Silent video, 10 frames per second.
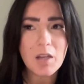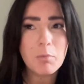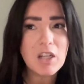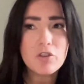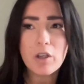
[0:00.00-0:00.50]

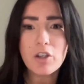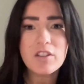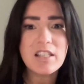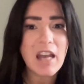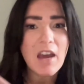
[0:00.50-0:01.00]

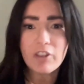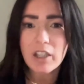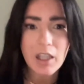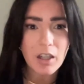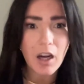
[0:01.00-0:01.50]
Administrators
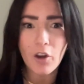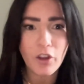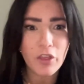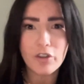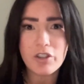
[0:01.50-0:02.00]
never hear how
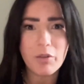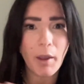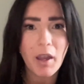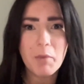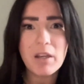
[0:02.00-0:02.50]
good they're
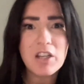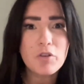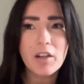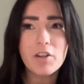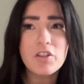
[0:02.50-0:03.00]
doing.
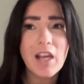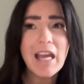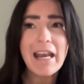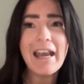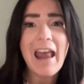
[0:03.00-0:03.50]
Administrators
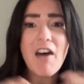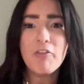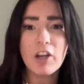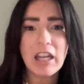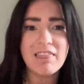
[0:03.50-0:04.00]

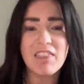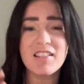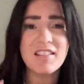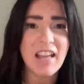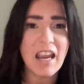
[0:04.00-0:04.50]
never get
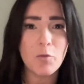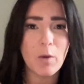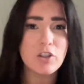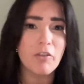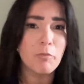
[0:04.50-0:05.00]
the
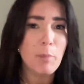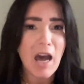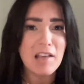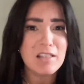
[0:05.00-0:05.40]
sandwich of